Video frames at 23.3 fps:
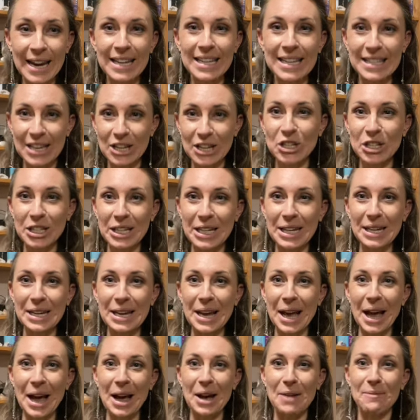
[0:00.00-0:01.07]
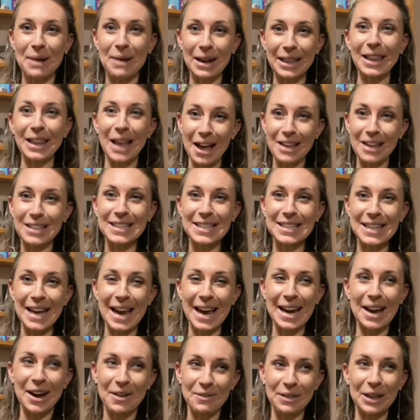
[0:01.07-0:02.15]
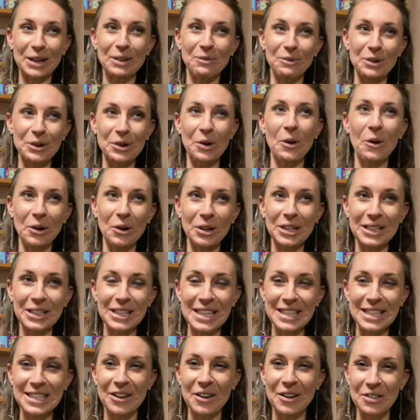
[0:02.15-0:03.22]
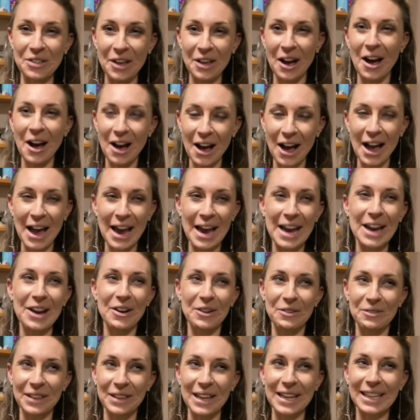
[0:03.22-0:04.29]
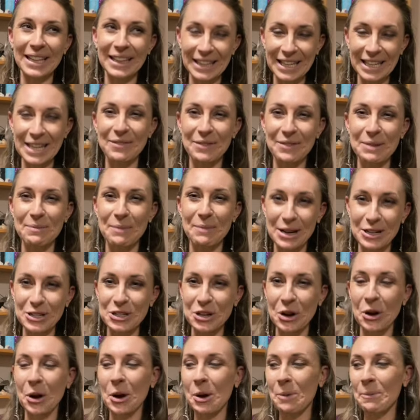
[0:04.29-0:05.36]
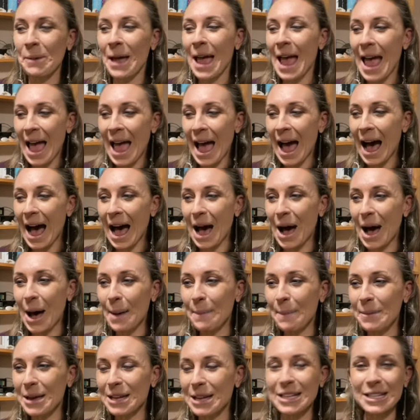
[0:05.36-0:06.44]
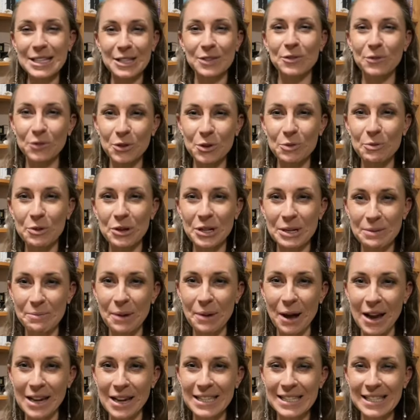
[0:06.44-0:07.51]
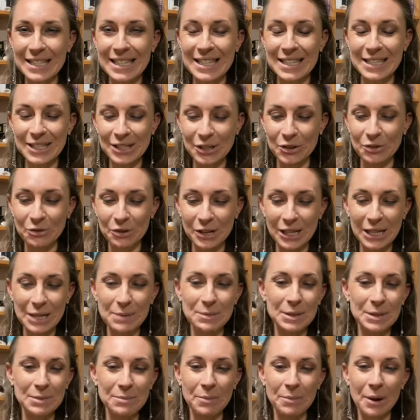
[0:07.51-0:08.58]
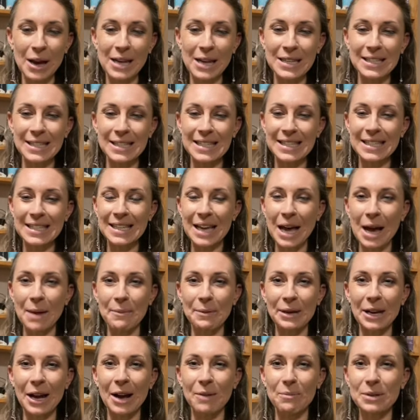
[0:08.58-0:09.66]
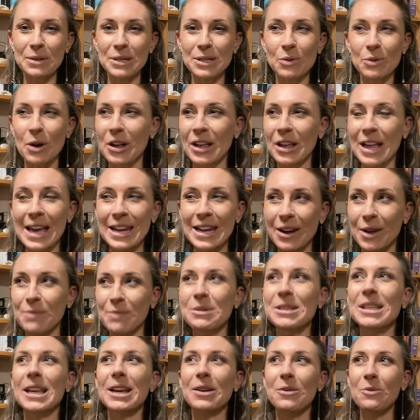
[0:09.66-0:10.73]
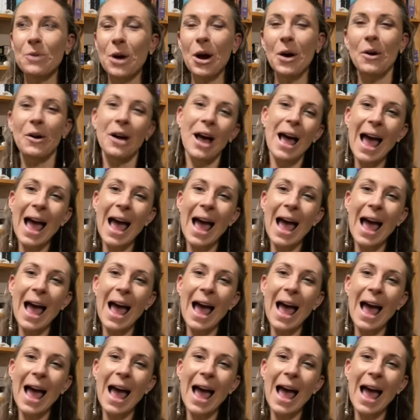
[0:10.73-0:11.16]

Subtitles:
is actually my last day. I'm like recording this on the high of like leaving my job. And it's the full moon in Pisces, lunar eclipse in Pisces coming up as well. And I'm just like, whoa,